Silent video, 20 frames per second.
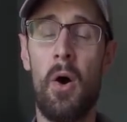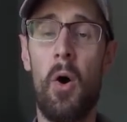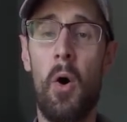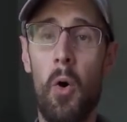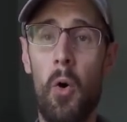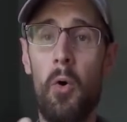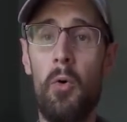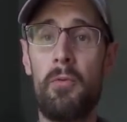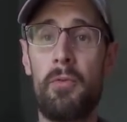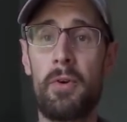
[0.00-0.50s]

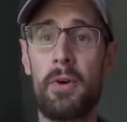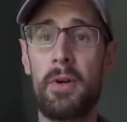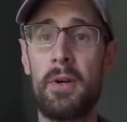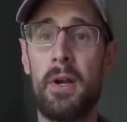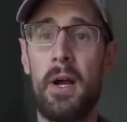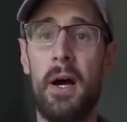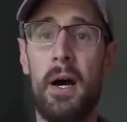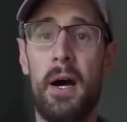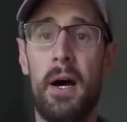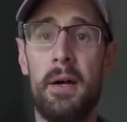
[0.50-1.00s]
over
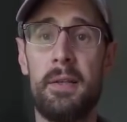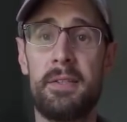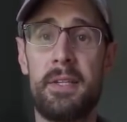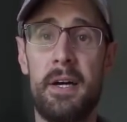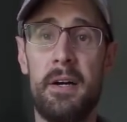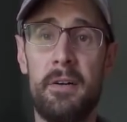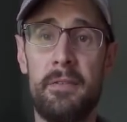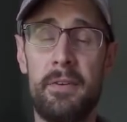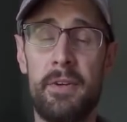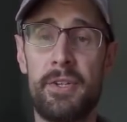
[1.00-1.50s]

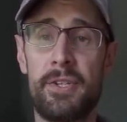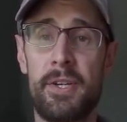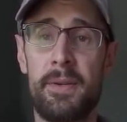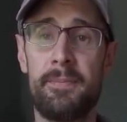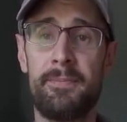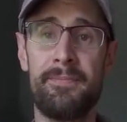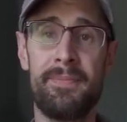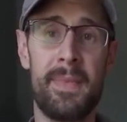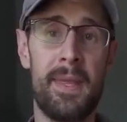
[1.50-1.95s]
television.